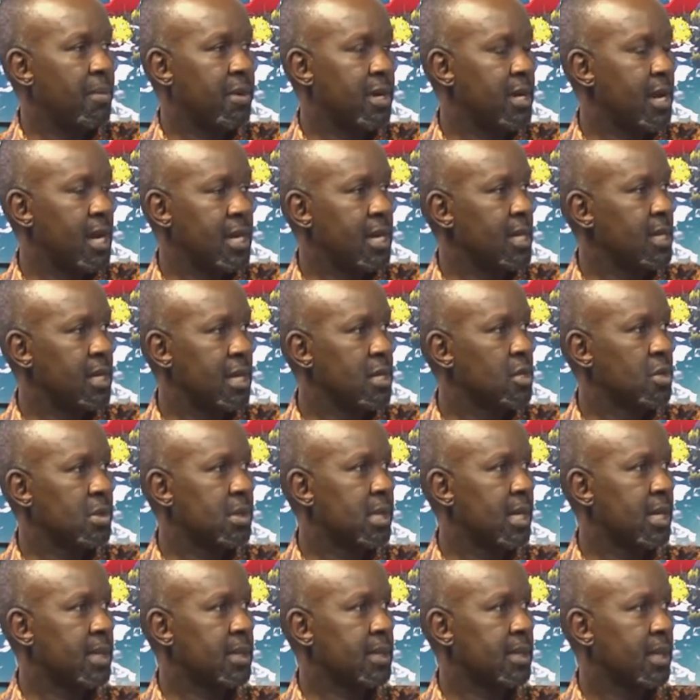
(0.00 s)
redundant and
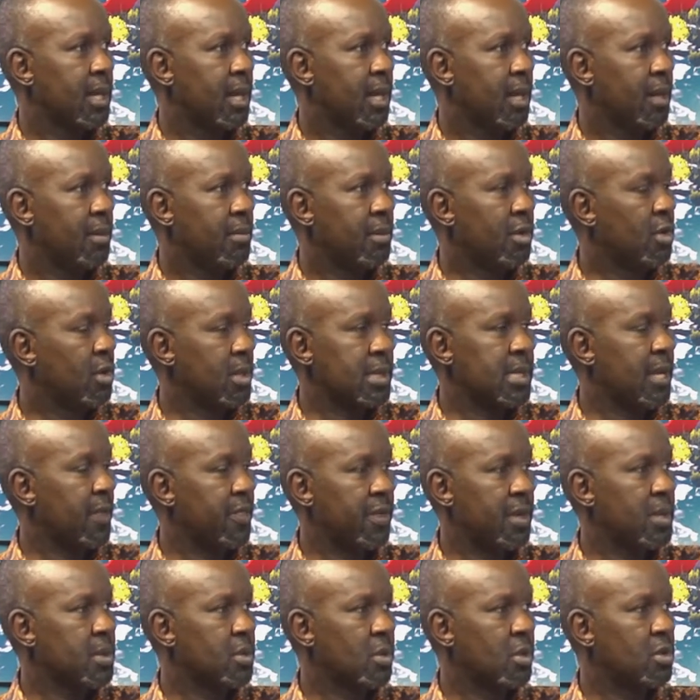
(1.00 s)
useless. Because
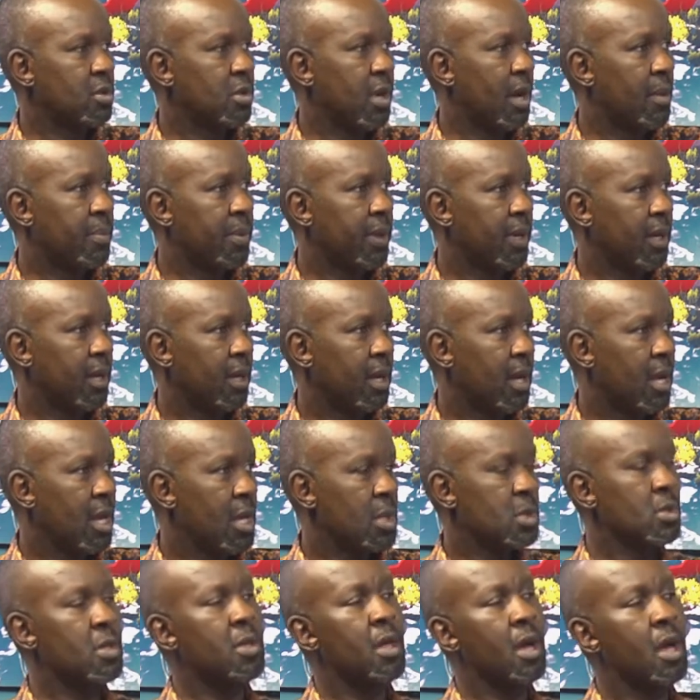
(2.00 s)
nothing is going to happen.
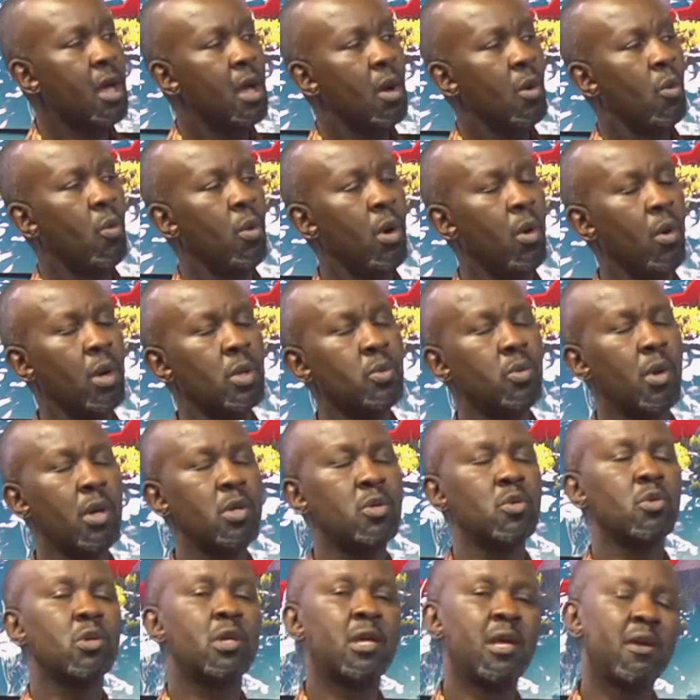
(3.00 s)
So what we
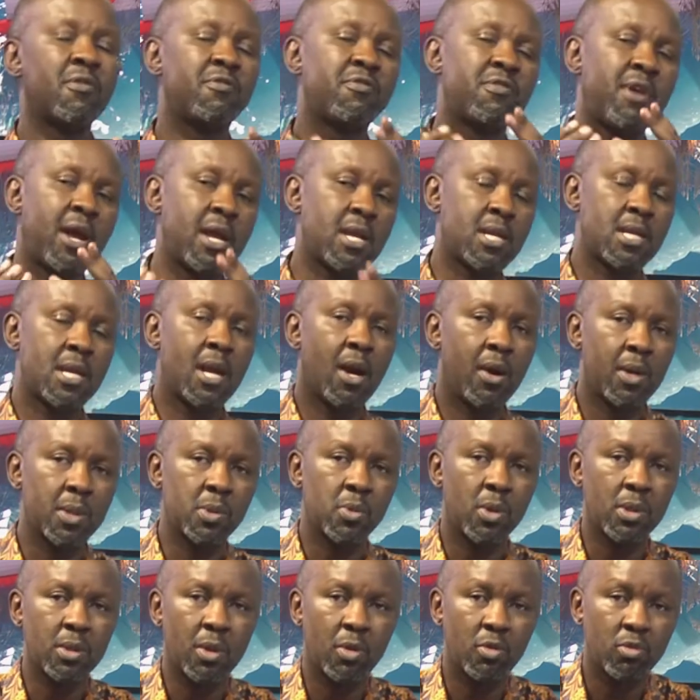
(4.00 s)
want to give right now is
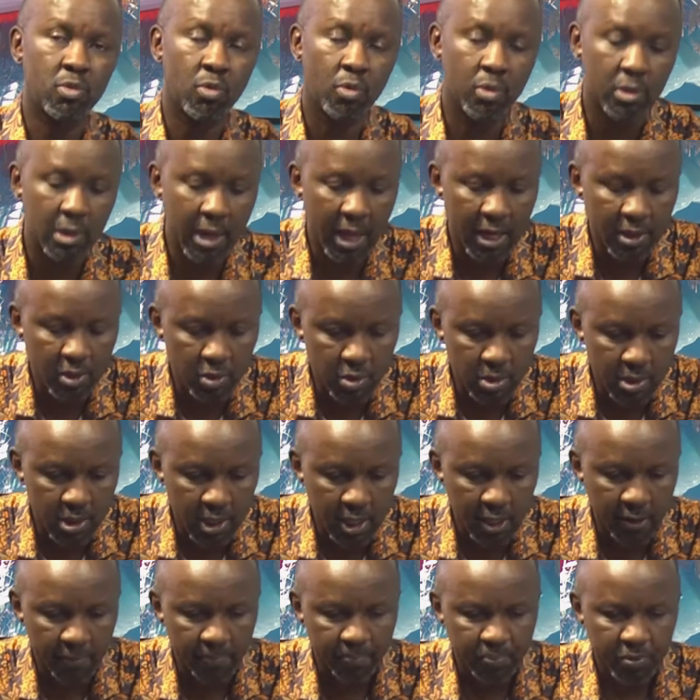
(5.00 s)
what I would like to
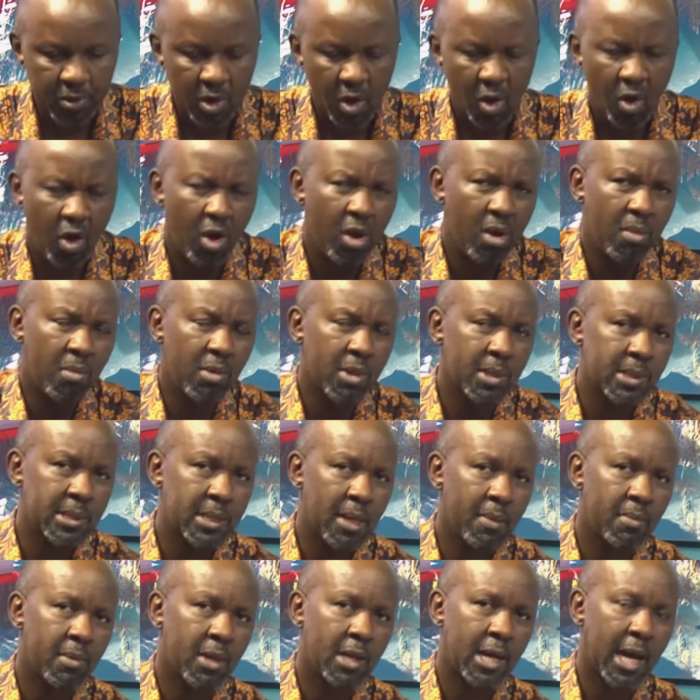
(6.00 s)
say, almost
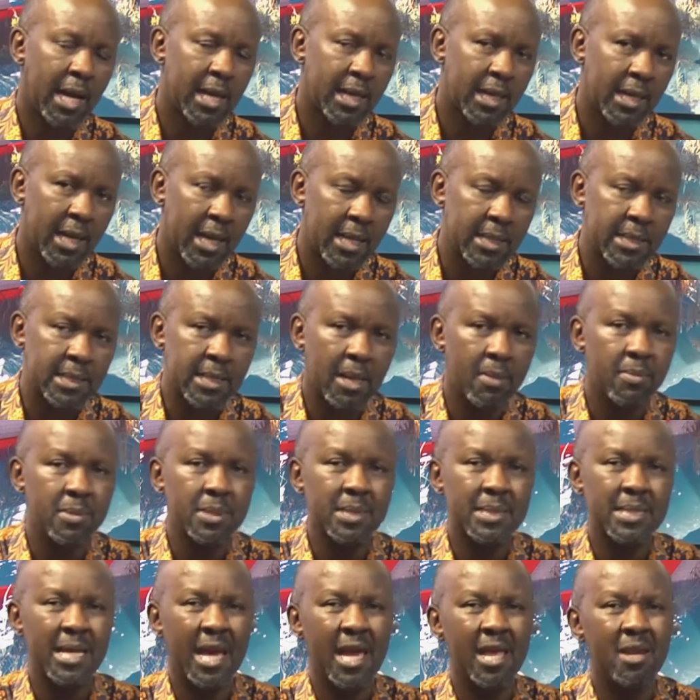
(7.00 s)
some guidelines, some
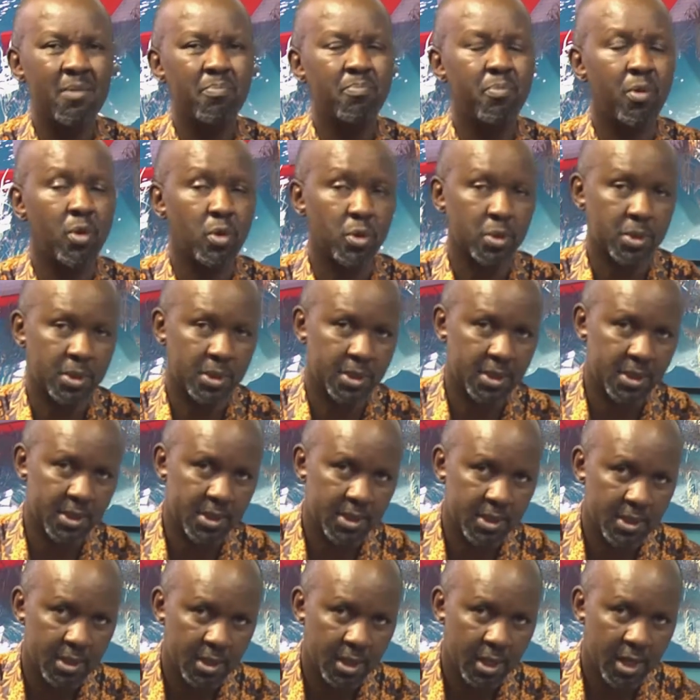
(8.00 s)

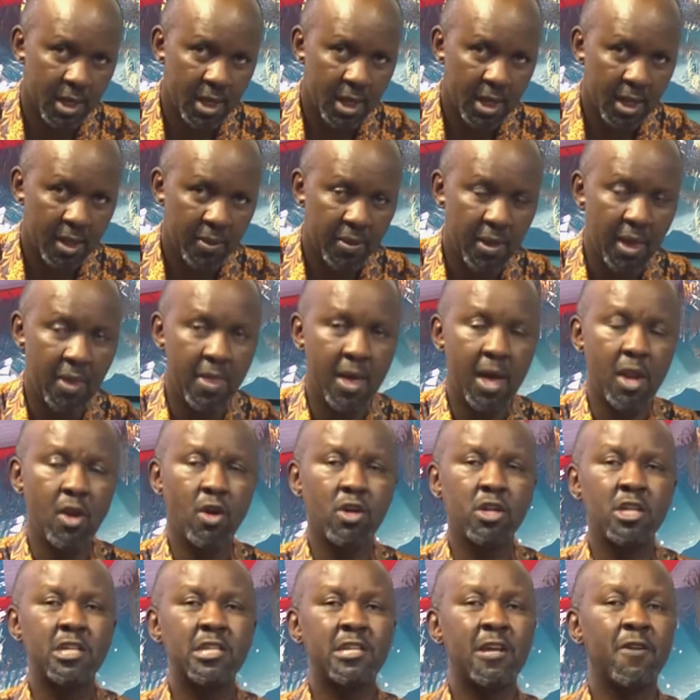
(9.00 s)
signposts. They are
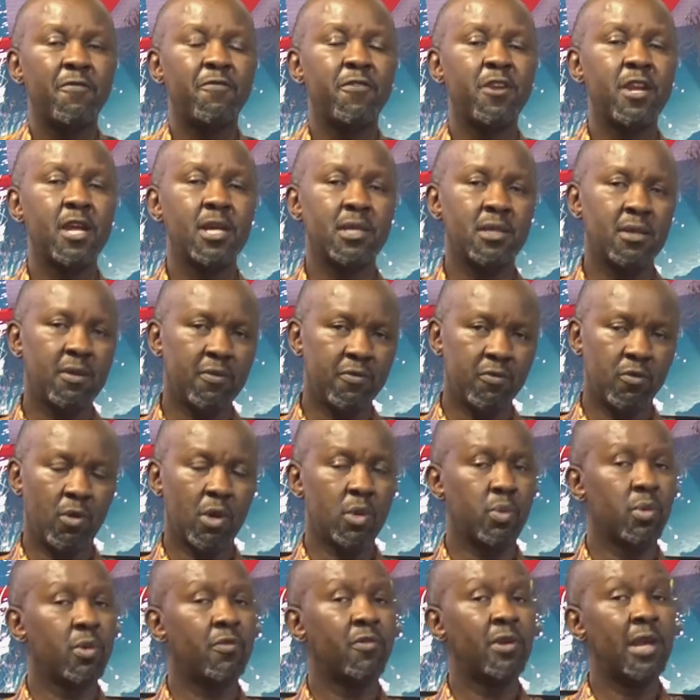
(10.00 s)
not definitive.
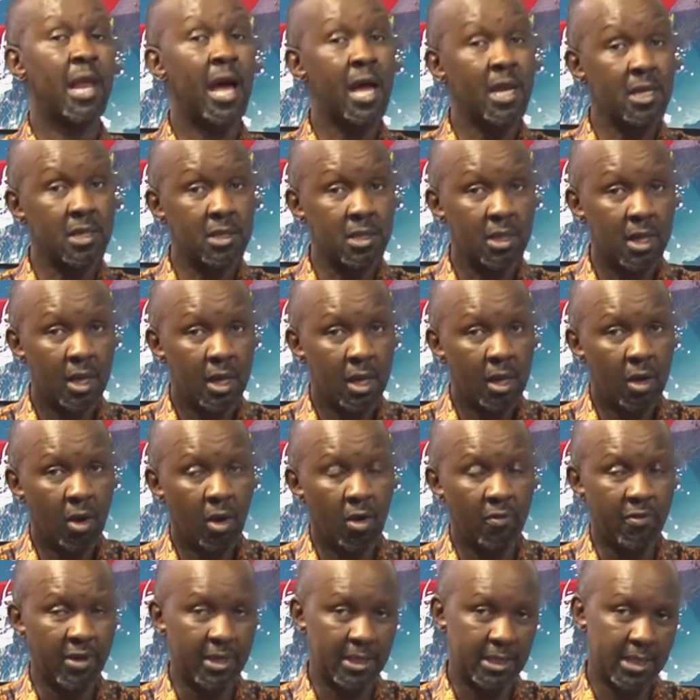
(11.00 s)
What we've learned
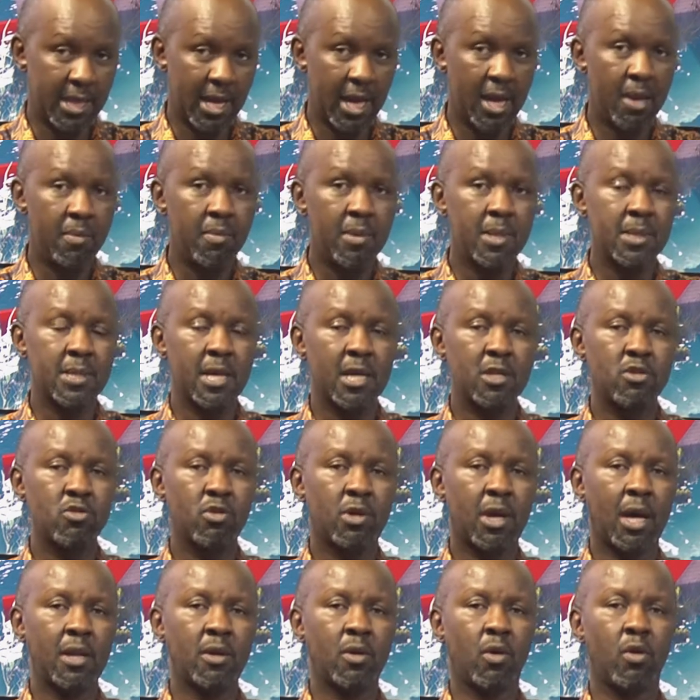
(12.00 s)
over time is that you
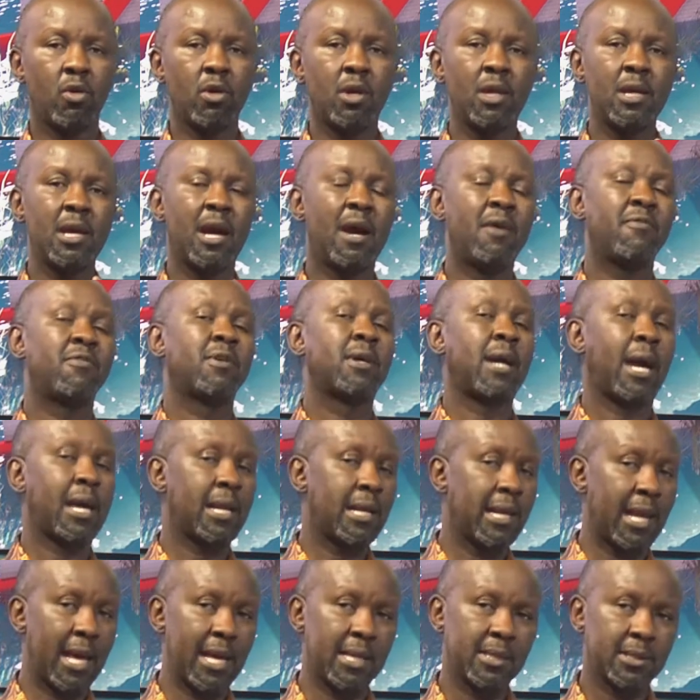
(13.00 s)
can only have
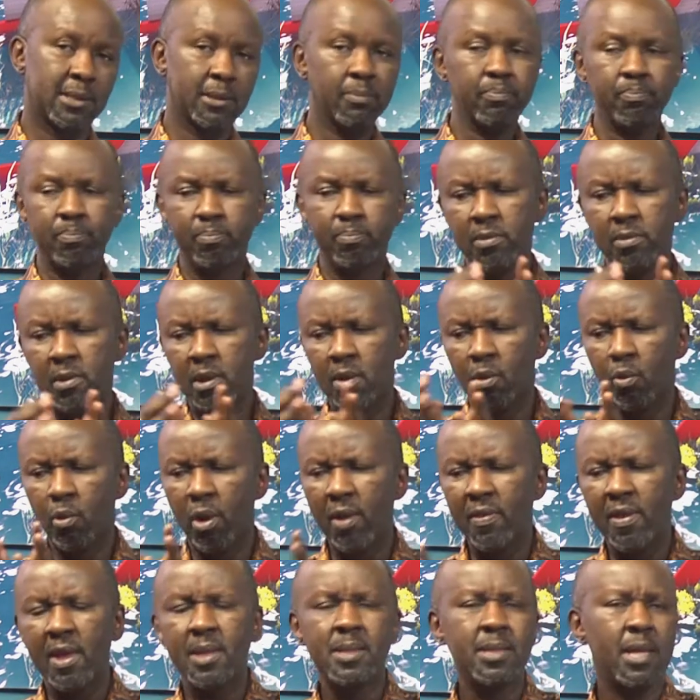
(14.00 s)
guidelines
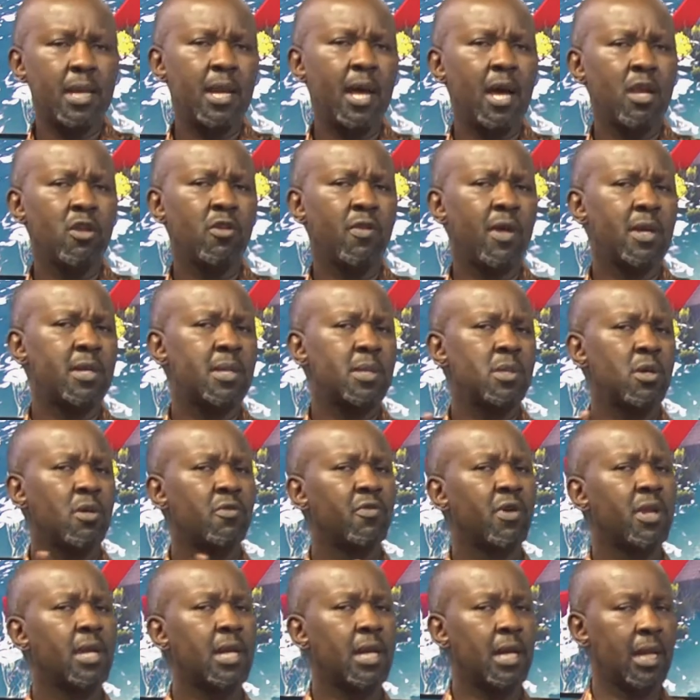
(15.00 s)
when there's a scenario that is not
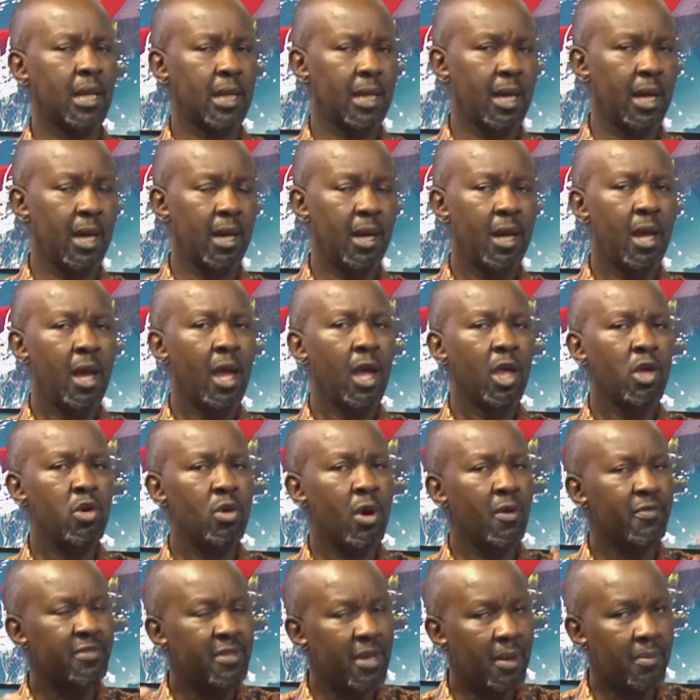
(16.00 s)
very clear.
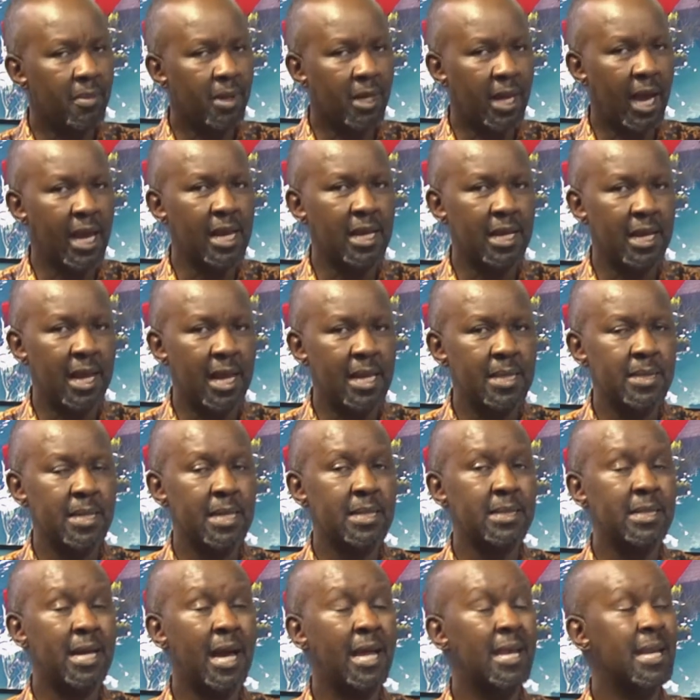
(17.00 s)
You have some guidelines
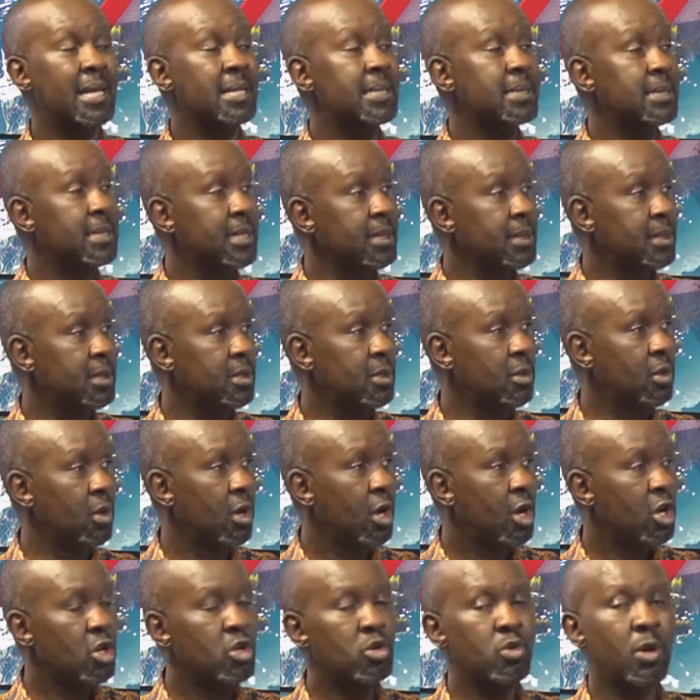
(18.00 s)
that can assist you
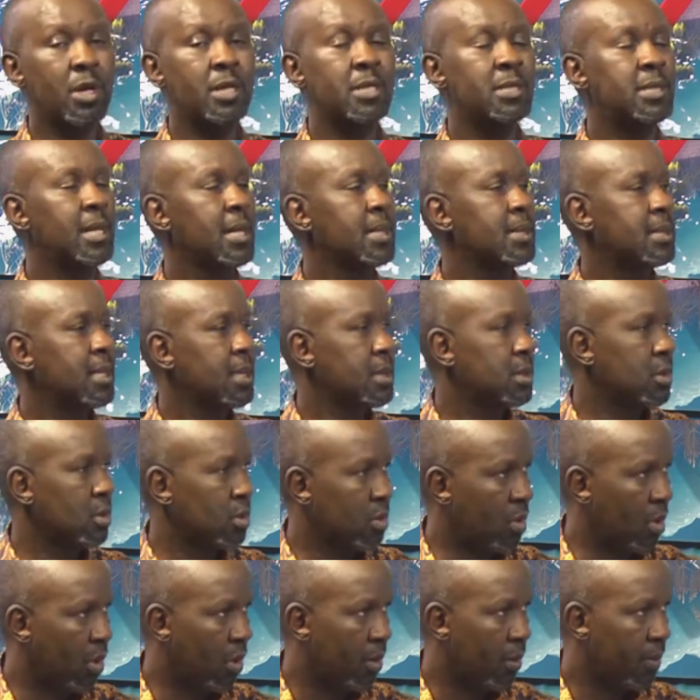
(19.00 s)
to adjust as you
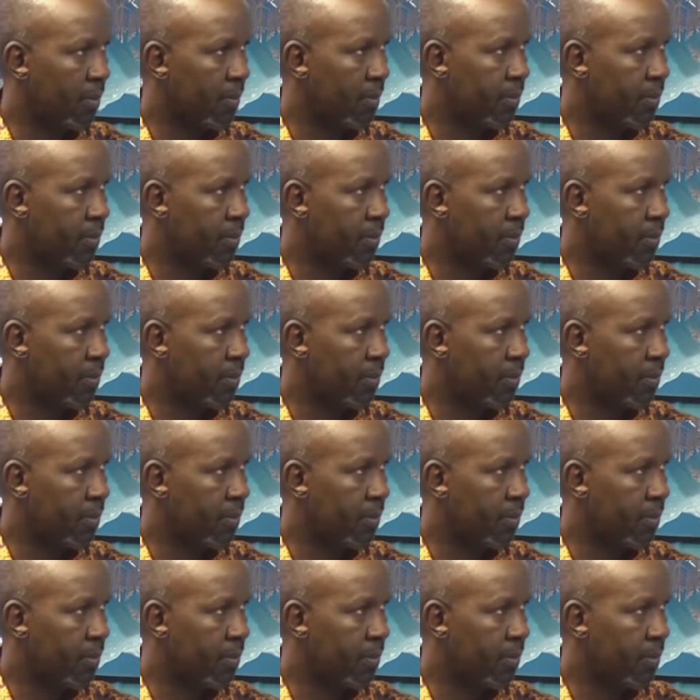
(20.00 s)
go.